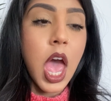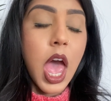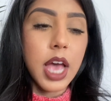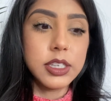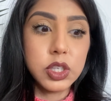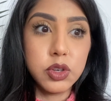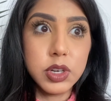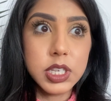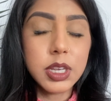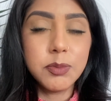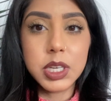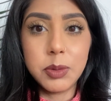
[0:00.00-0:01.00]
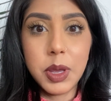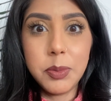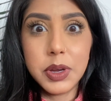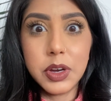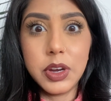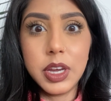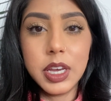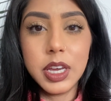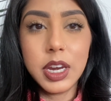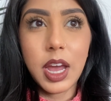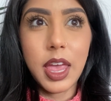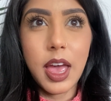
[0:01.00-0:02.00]
as soon as I'm done my
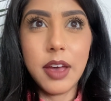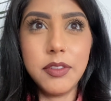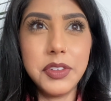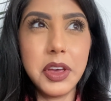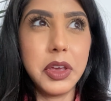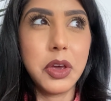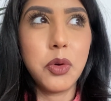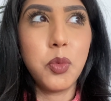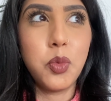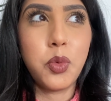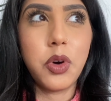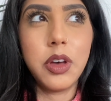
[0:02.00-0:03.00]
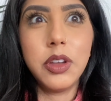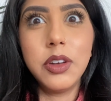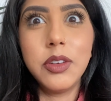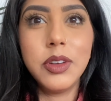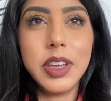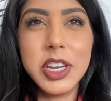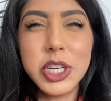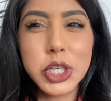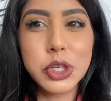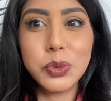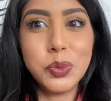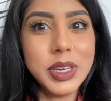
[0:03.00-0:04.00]
period, I have like
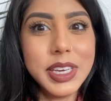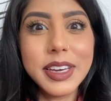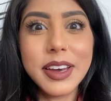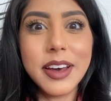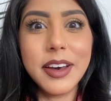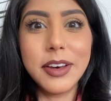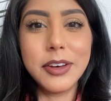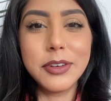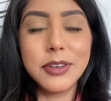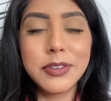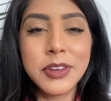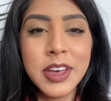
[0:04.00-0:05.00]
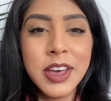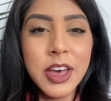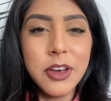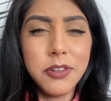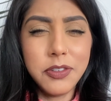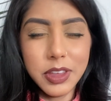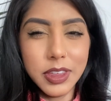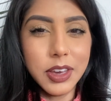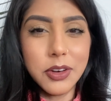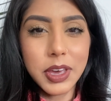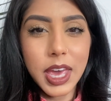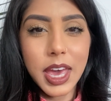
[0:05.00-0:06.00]
one-ish week of feeling
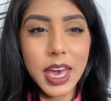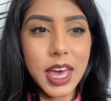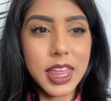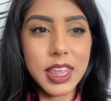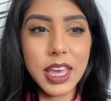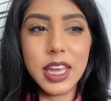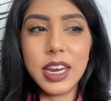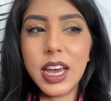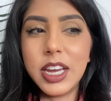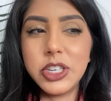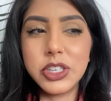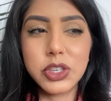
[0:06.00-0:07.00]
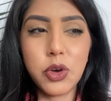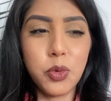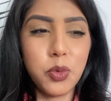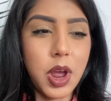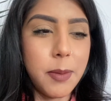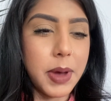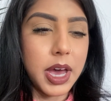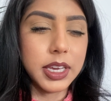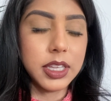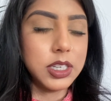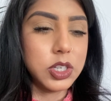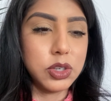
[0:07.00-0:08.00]
okay and then I just go right back
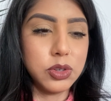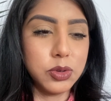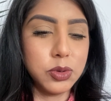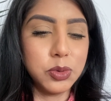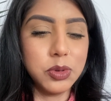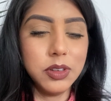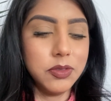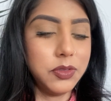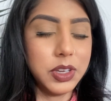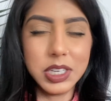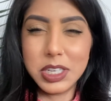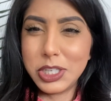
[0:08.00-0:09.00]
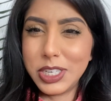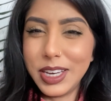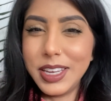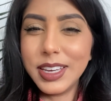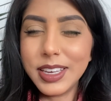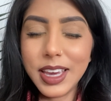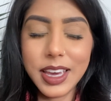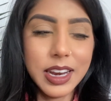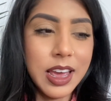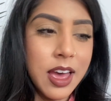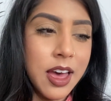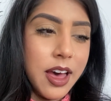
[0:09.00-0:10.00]
into feeling shitty again.
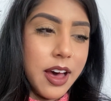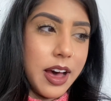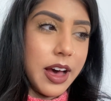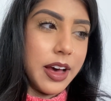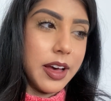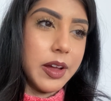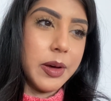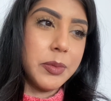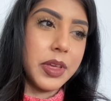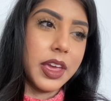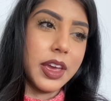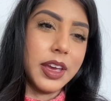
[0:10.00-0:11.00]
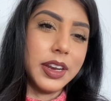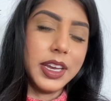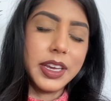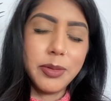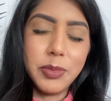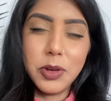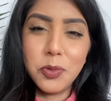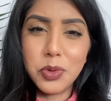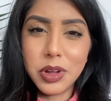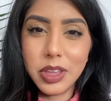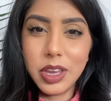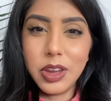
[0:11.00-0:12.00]
Um, and it can be
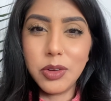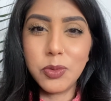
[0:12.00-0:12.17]
really,